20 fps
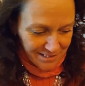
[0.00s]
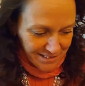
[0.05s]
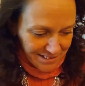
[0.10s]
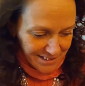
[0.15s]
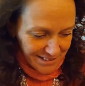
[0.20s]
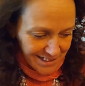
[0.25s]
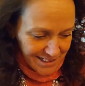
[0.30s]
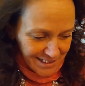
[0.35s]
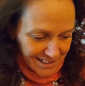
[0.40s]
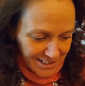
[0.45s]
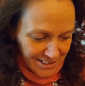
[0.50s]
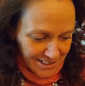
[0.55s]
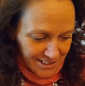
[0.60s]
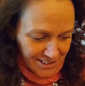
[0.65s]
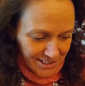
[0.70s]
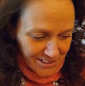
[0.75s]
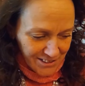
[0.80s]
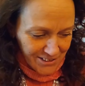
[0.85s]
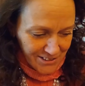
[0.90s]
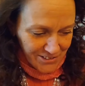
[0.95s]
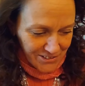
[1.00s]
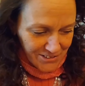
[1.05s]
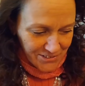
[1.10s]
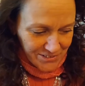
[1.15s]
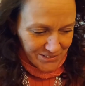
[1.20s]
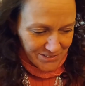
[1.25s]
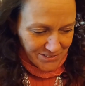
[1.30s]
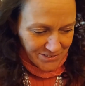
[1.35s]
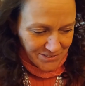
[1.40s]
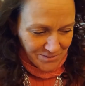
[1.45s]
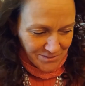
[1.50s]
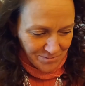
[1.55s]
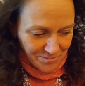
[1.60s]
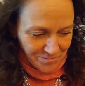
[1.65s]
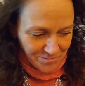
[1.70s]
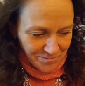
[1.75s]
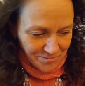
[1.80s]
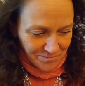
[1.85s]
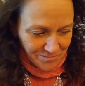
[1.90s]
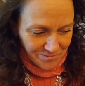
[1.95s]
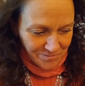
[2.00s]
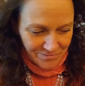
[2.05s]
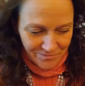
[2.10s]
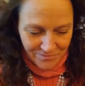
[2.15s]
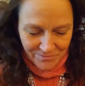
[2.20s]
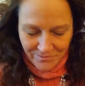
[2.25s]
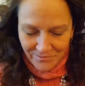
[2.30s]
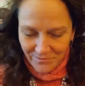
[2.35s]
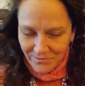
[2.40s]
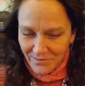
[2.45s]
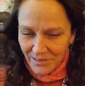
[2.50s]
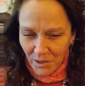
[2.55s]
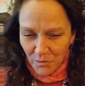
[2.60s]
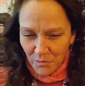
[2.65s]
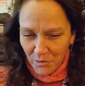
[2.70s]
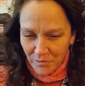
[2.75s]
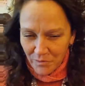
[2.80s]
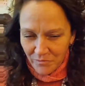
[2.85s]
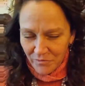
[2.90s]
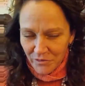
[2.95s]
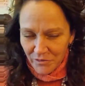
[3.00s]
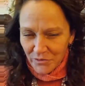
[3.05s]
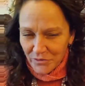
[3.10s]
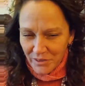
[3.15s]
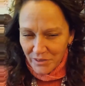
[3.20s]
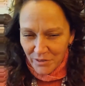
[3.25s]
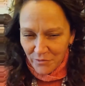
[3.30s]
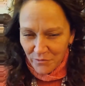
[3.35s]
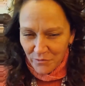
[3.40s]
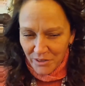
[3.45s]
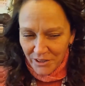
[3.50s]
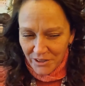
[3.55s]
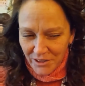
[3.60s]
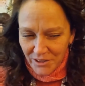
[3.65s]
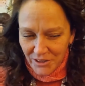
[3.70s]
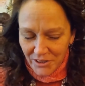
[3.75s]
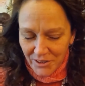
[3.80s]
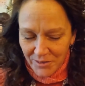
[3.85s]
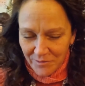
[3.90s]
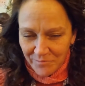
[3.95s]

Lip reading: No. They wouldn't ruin their friendship.